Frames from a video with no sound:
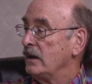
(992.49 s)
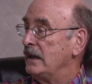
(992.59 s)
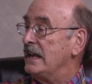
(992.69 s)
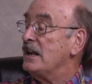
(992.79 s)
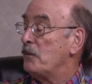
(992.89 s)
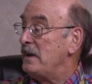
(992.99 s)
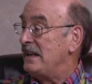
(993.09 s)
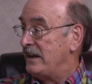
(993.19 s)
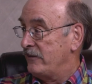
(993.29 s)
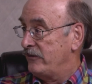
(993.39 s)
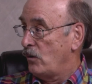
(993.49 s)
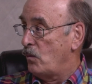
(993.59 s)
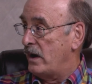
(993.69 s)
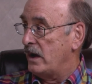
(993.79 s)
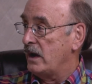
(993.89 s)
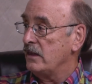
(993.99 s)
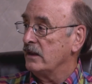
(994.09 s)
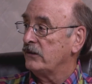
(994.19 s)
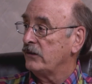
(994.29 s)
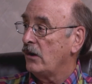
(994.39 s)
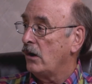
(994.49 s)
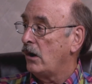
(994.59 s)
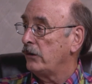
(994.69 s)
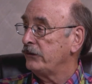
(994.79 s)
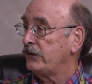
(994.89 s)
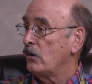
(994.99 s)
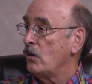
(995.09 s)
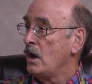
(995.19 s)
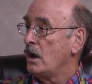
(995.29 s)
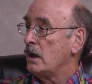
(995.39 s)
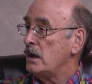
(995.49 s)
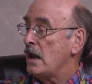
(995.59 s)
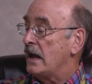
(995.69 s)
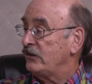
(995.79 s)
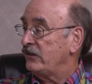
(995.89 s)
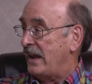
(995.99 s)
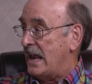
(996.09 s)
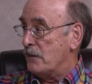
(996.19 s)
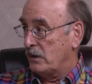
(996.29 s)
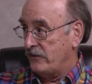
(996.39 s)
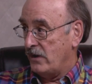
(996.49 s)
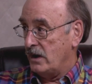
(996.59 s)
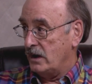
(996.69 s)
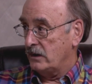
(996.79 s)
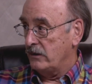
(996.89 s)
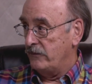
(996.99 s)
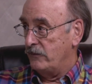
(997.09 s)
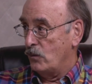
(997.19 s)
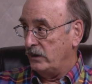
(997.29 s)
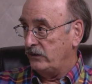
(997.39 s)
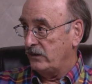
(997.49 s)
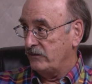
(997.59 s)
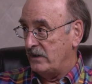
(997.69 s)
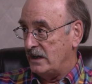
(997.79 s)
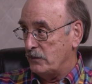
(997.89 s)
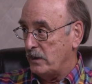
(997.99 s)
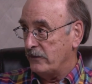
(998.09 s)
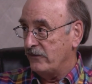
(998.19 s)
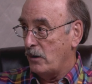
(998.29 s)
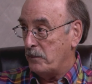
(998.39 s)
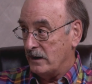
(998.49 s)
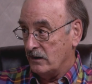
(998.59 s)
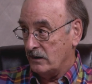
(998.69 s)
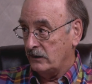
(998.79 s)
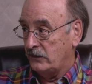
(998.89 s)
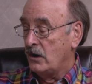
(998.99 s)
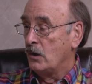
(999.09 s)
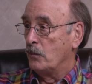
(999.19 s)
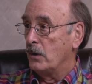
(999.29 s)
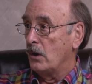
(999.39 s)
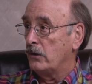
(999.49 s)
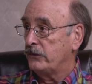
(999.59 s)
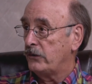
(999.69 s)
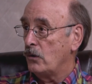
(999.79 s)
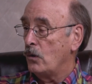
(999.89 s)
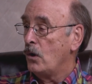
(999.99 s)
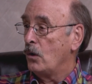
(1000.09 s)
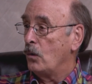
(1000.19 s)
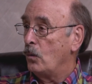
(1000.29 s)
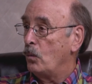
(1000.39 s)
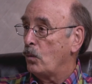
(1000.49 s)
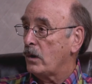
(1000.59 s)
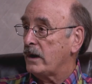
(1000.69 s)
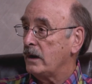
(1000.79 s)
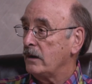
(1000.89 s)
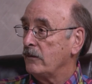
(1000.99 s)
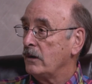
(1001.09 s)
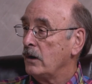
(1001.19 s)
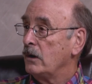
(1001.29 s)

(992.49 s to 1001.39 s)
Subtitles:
in a meaningful way that's also not just amplifying the voice of Native Americans, but also working